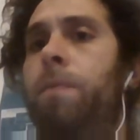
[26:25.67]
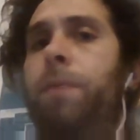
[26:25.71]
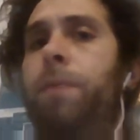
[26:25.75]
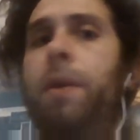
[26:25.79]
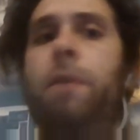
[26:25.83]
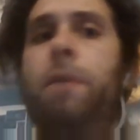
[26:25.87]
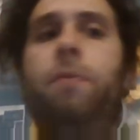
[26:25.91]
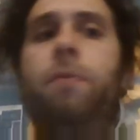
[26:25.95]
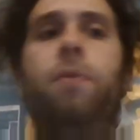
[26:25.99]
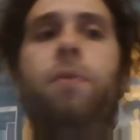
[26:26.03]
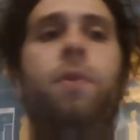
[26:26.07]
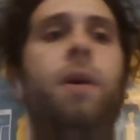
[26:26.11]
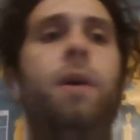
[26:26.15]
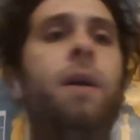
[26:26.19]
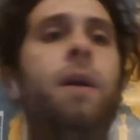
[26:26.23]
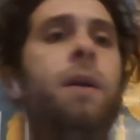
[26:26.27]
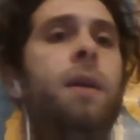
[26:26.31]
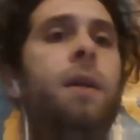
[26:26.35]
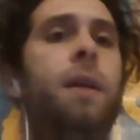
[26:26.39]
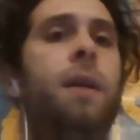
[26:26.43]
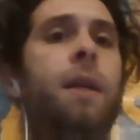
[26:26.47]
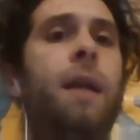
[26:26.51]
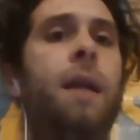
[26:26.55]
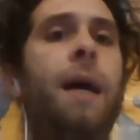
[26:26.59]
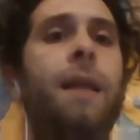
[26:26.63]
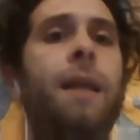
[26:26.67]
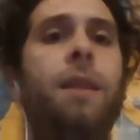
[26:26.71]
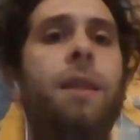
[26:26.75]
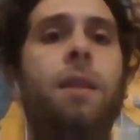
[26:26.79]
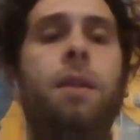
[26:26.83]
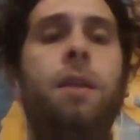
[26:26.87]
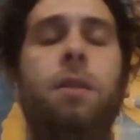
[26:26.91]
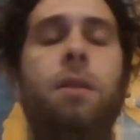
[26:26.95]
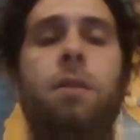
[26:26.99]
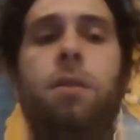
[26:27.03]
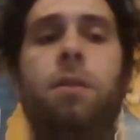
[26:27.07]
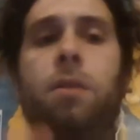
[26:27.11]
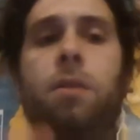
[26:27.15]
if you are in
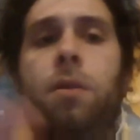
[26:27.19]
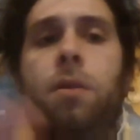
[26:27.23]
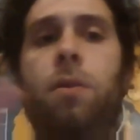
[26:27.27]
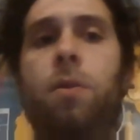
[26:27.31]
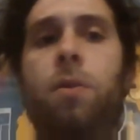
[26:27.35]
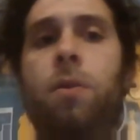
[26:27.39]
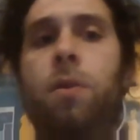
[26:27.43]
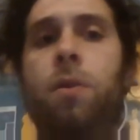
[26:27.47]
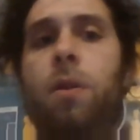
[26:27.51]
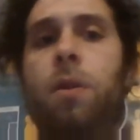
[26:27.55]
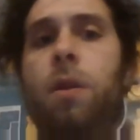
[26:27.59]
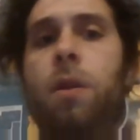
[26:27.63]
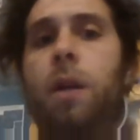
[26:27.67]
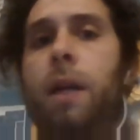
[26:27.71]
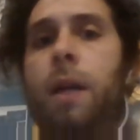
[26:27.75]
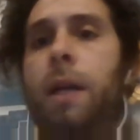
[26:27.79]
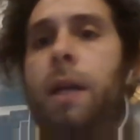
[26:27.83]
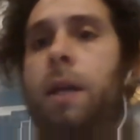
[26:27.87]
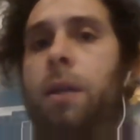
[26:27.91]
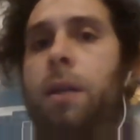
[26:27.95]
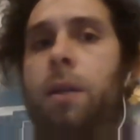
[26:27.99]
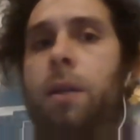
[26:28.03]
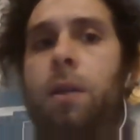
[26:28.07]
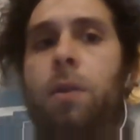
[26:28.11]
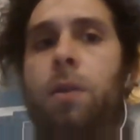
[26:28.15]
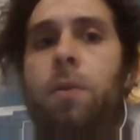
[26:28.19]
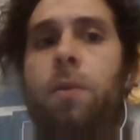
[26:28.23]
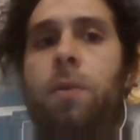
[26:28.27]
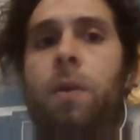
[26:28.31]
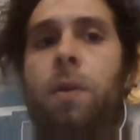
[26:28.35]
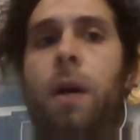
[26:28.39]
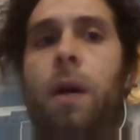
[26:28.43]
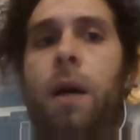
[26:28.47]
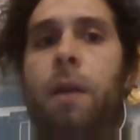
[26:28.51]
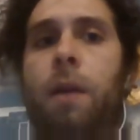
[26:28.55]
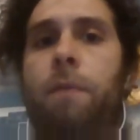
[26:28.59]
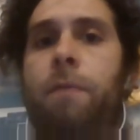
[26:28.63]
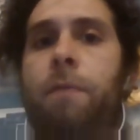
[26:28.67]
Athens or like you
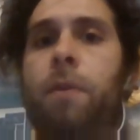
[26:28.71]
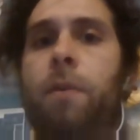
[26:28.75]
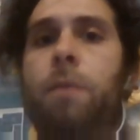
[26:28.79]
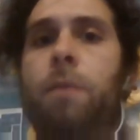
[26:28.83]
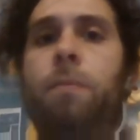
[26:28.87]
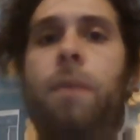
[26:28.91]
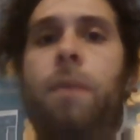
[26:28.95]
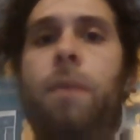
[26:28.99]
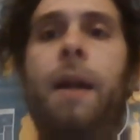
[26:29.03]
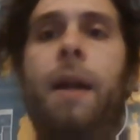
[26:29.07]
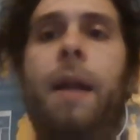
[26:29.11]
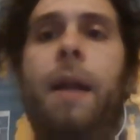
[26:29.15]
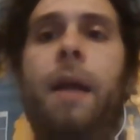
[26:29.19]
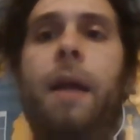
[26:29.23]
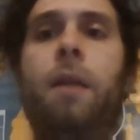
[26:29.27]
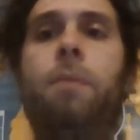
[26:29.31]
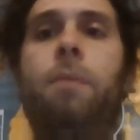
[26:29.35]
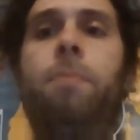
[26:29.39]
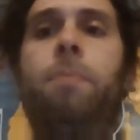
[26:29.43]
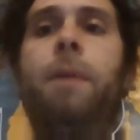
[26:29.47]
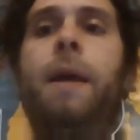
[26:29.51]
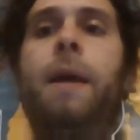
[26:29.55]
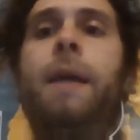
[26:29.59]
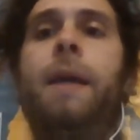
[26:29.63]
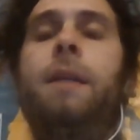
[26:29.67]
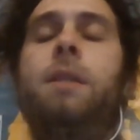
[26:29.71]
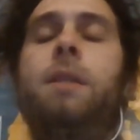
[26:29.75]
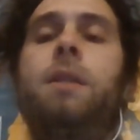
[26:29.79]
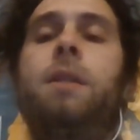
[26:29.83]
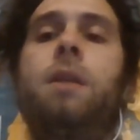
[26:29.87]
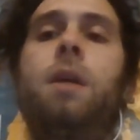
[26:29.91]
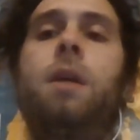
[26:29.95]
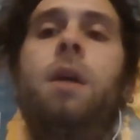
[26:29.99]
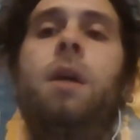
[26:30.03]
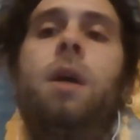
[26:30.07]
are from another place,